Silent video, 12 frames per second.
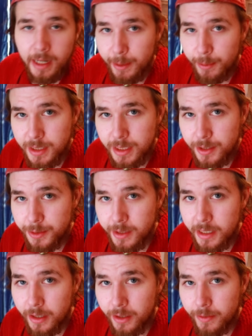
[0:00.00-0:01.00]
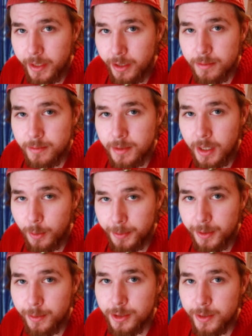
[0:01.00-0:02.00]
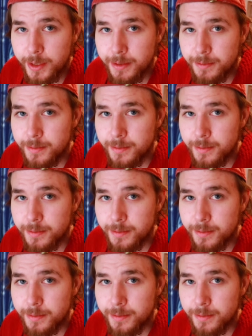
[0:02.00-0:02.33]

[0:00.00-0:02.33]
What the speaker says: will see you in another video. I hope you enjoyed.